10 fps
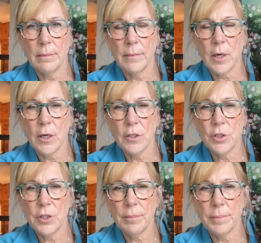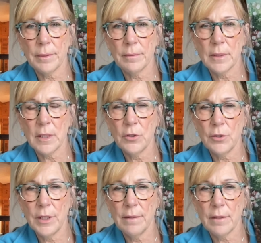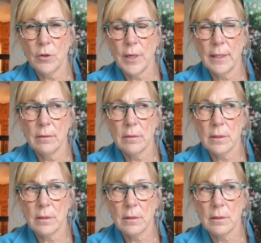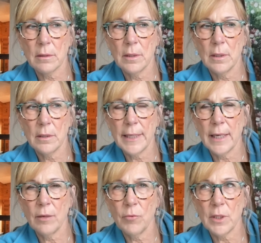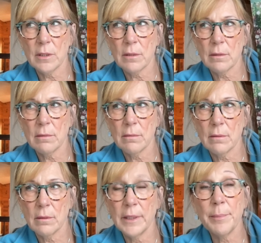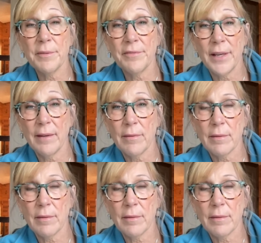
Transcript: the hardship that's underneath the ground, taking risks, leap of faith